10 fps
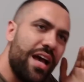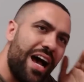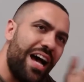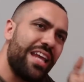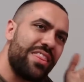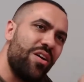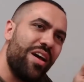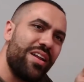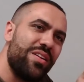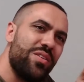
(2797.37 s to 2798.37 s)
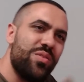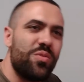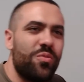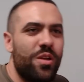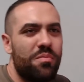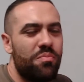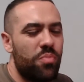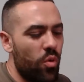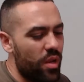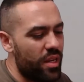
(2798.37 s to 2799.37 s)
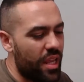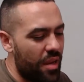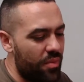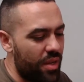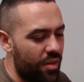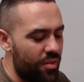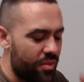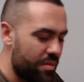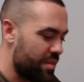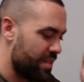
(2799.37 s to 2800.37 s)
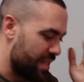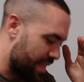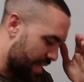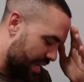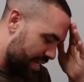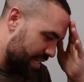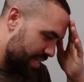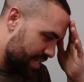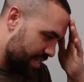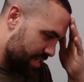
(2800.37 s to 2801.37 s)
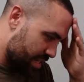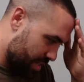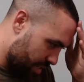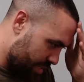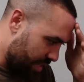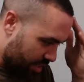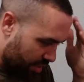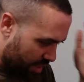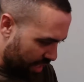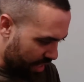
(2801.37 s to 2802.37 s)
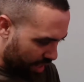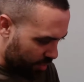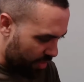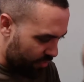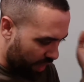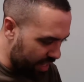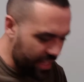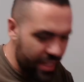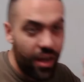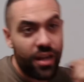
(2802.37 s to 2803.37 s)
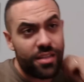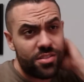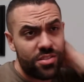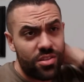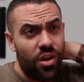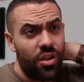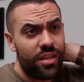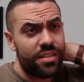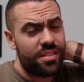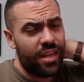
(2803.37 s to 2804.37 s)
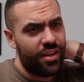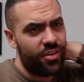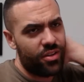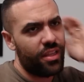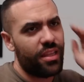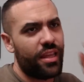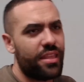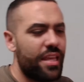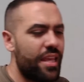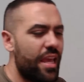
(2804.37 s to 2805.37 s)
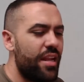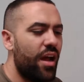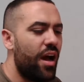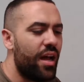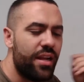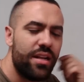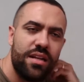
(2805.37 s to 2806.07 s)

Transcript: I thought when Bruin came down that it's like, thank God we finally got a solid standard that like they cannot